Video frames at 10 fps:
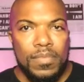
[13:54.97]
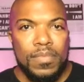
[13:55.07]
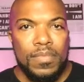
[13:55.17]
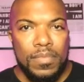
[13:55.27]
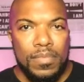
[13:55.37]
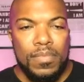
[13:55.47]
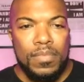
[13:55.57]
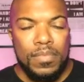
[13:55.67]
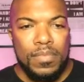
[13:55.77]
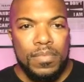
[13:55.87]

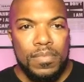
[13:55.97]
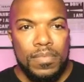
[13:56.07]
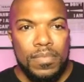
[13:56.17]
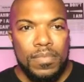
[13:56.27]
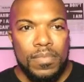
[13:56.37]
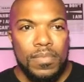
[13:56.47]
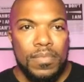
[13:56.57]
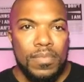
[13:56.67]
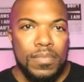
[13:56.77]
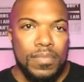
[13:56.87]

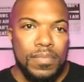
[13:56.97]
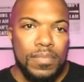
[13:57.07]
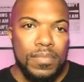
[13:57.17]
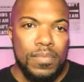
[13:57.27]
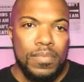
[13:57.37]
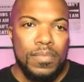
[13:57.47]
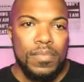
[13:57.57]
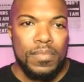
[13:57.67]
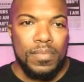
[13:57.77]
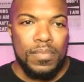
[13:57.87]

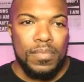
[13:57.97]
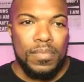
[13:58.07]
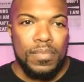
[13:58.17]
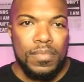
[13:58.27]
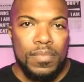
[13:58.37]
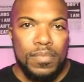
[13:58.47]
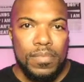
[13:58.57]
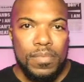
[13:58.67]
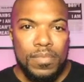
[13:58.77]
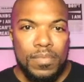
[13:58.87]

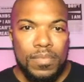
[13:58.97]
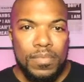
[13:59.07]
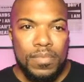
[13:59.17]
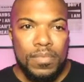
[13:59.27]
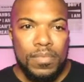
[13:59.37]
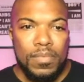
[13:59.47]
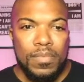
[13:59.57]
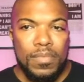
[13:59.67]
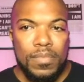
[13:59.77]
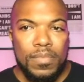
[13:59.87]

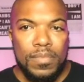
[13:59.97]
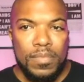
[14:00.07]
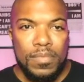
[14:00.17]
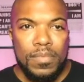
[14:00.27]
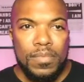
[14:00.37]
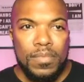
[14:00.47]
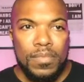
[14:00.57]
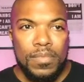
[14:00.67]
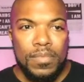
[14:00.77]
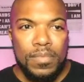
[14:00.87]

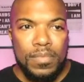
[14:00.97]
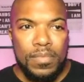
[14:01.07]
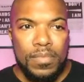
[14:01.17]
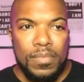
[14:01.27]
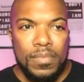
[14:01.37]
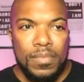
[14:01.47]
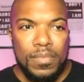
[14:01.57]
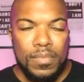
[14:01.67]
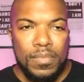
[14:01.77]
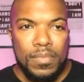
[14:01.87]

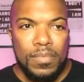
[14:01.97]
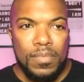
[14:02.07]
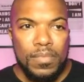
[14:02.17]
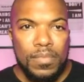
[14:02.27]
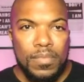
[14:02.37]
No words are spoken by the person on screen.